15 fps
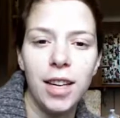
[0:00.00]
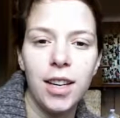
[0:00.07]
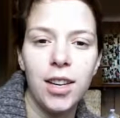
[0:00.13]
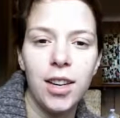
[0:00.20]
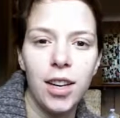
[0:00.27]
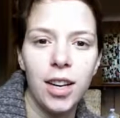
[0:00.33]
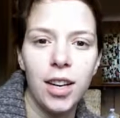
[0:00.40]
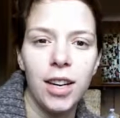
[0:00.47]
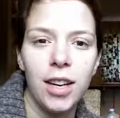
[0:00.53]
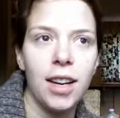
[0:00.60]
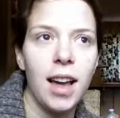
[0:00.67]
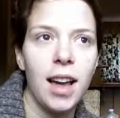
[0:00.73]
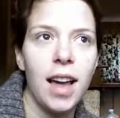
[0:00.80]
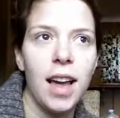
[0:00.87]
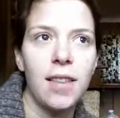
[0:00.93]
good.
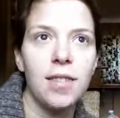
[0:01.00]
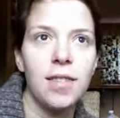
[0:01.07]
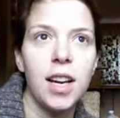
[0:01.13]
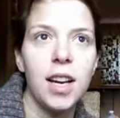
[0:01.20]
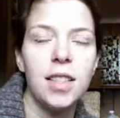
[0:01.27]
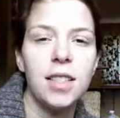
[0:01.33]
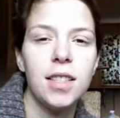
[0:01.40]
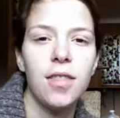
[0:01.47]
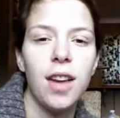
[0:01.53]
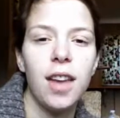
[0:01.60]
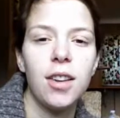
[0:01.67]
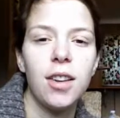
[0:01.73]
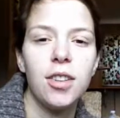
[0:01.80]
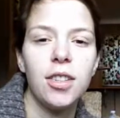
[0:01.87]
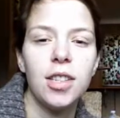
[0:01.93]
I have tons of
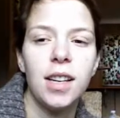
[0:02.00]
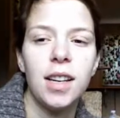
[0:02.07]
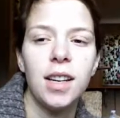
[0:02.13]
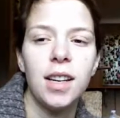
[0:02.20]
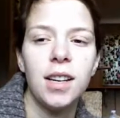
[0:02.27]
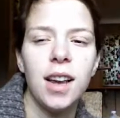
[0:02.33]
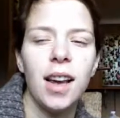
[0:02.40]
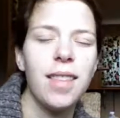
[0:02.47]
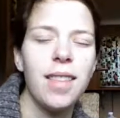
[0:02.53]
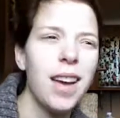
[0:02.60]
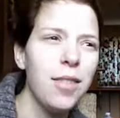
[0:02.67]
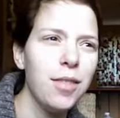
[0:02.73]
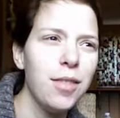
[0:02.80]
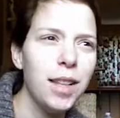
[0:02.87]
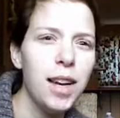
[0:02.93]
energy, and
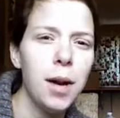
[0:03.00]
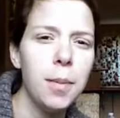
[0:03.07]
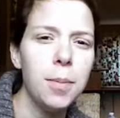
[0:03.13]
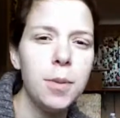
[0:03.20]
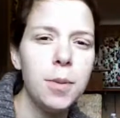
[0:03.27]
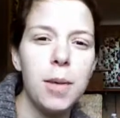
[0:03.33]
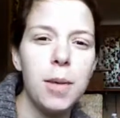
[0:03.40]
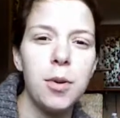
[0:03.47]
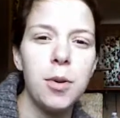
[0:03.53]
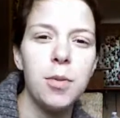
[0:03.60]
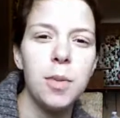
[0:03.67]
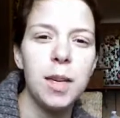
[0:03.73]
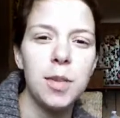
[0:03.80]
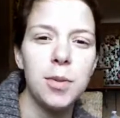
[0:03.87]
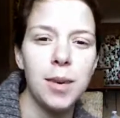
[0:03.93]
that really helps my mood
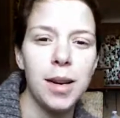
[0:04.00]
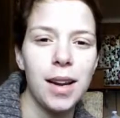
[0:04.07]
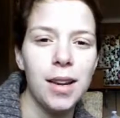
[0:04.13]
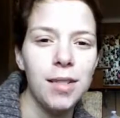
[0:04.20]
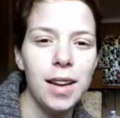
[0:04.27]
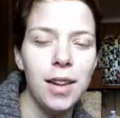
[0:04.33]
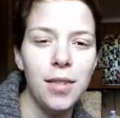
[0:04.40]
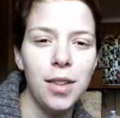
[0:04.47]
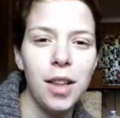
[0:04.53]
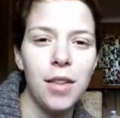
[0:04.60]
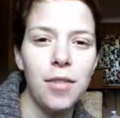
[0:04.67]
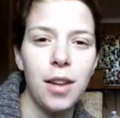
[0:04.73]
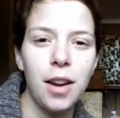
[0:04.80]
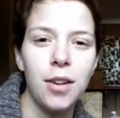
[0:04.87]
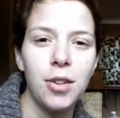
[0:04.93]
because when I don't have a lot
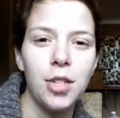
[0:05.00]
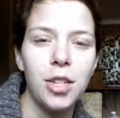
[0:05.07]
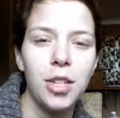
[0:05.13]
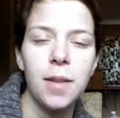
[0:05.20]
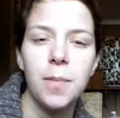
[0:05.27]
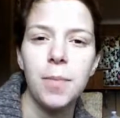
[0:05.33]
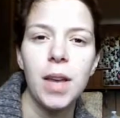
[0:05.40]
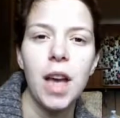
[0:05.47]
of energy,